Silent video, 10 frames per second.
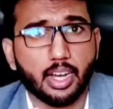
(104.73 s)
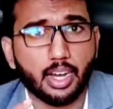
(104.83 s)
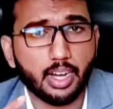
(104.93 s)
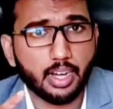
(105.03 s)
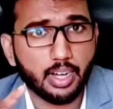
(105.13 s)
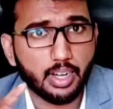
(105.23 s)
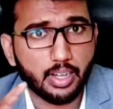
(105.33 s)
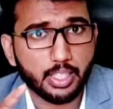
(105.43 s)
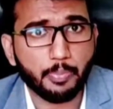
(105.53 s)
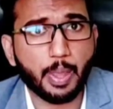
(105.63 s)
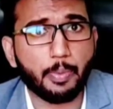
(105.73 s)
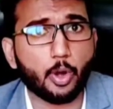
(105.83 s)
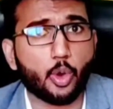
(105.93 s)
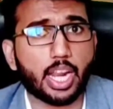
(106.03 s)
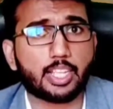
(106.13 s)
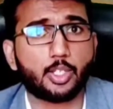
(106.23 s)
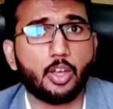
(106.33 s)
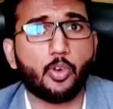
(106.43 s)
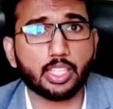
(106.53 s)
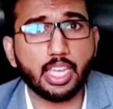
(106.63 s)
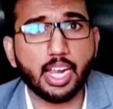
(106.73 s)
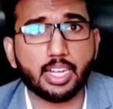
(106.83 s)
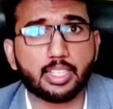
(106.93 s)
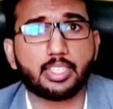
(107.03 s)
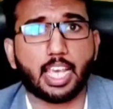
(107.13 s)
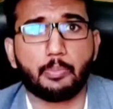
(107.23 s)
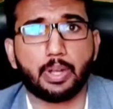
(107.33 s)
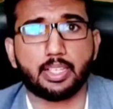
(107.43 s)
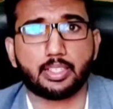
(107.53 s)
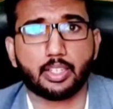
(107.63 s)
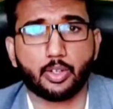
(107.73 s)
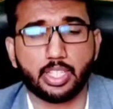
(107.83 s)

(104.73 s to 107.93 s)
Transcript: the people who are actually working under this capitalist.